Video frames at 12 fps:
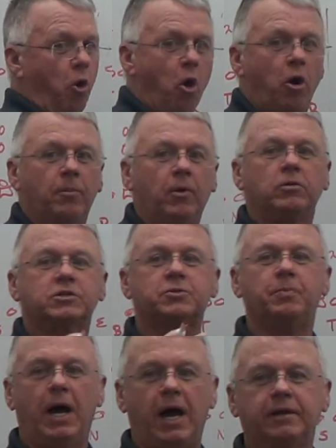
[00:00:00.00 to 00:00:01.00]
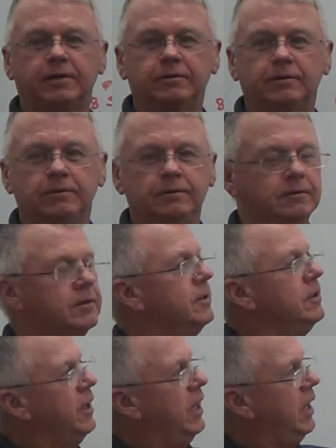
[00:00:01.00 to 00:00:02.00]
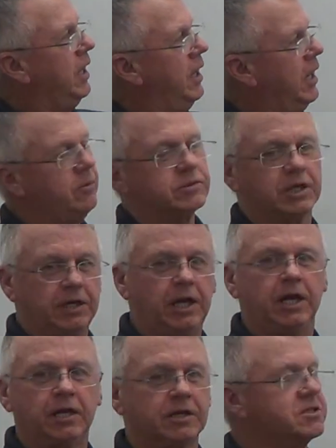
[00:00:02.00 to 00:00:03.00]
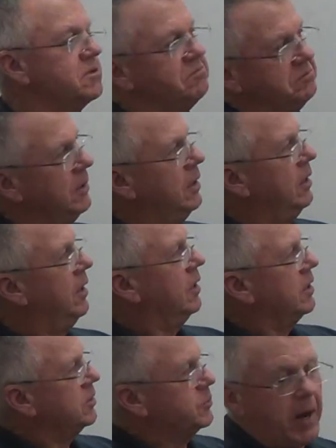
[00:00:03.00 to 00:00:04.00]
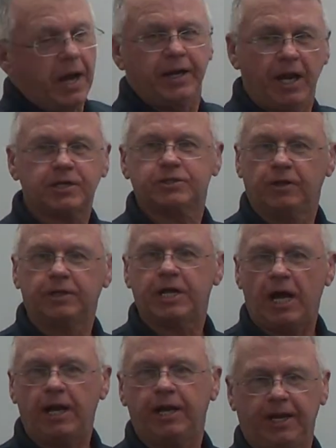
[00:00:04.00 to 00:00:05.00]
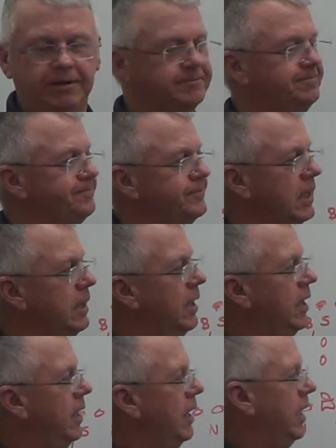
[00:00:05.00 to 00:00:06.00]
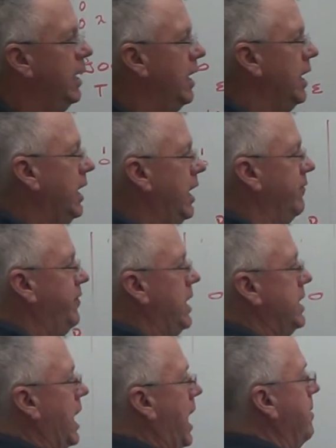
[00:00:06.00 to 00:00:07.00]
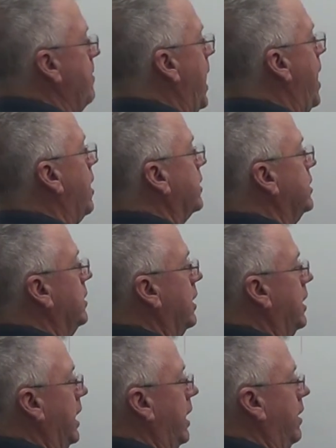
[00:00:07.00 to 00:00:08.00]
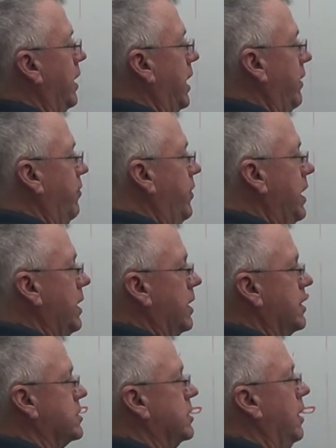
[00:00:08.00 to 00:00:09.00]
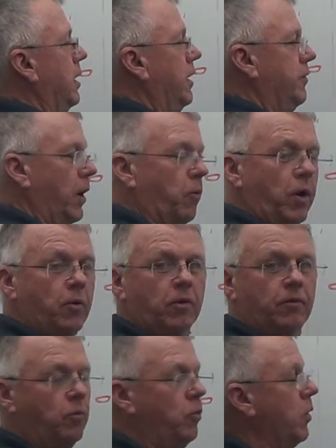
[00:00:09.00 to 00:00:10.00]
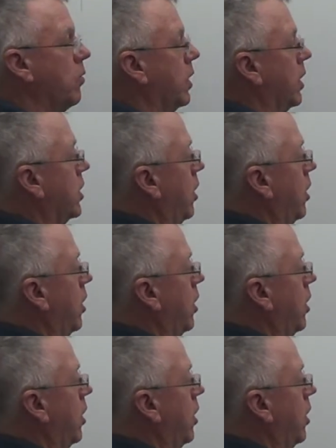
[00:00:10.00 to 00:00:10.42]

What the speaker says: normal spot, he was in his spot next to the tight end. If he came out in this, then we were gonna